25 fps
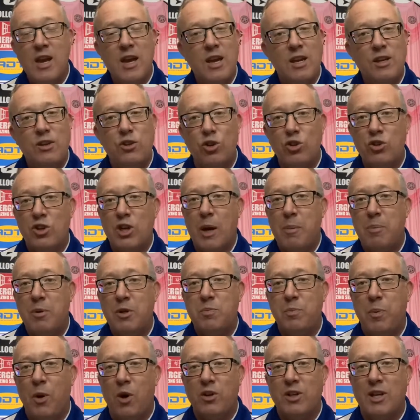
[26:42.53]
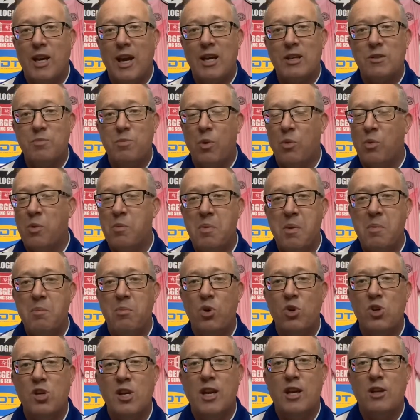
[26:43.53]
It's on Chapper's podcast, but we've been
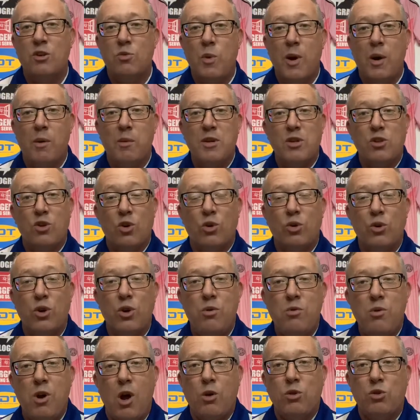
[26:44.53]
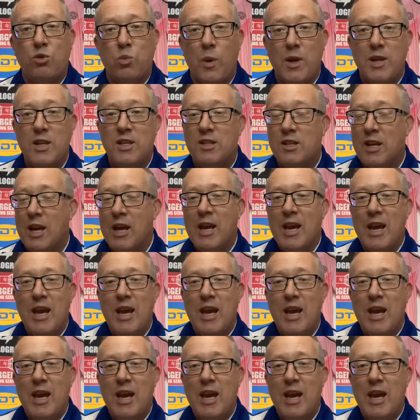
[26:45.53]
pushing it as well. It's called Who Knows Wins.